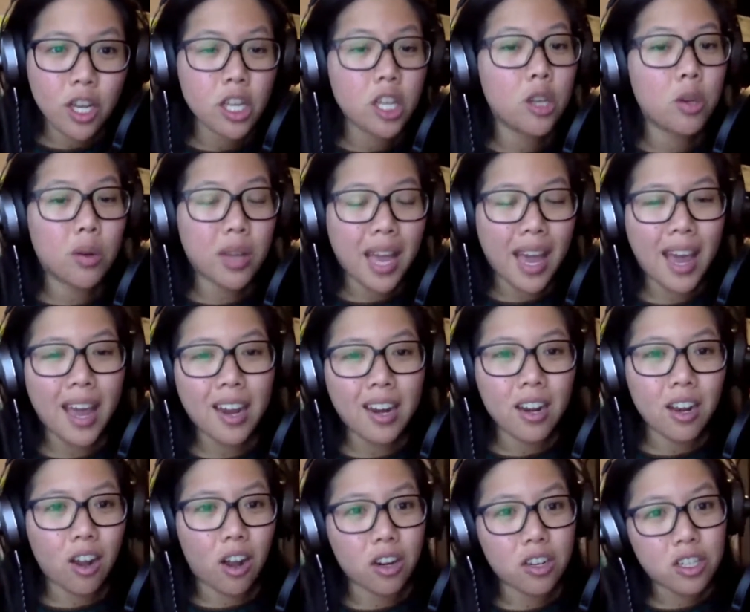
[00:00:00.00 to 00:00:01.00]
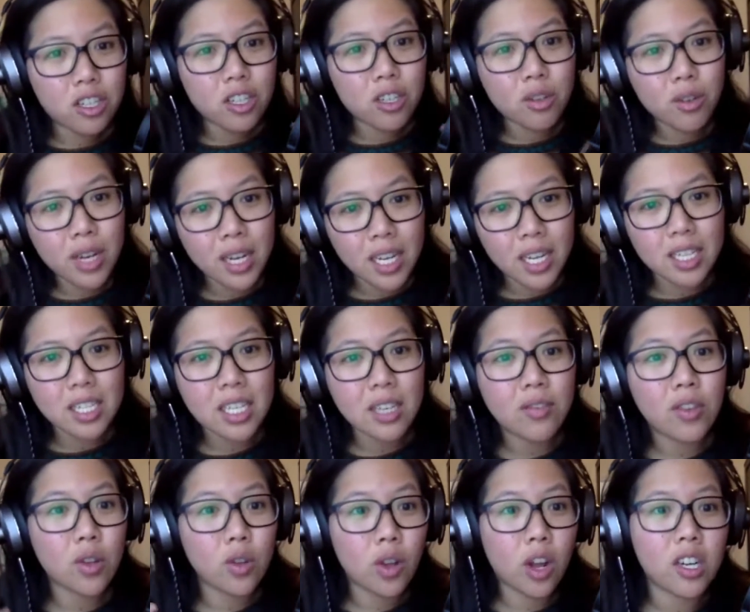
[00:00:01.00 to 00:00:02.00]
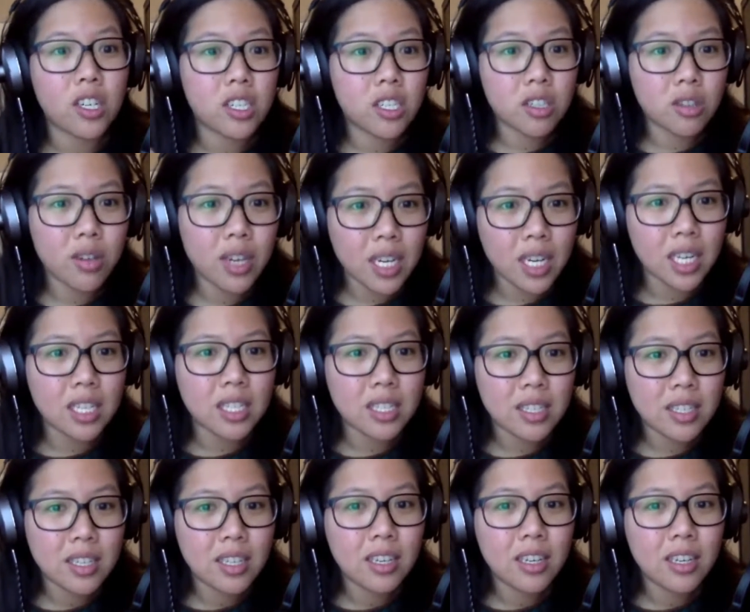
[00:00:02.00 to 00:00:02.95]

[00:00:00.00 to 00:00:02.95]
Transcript: You can't launch to crickets. If you launch to crickets,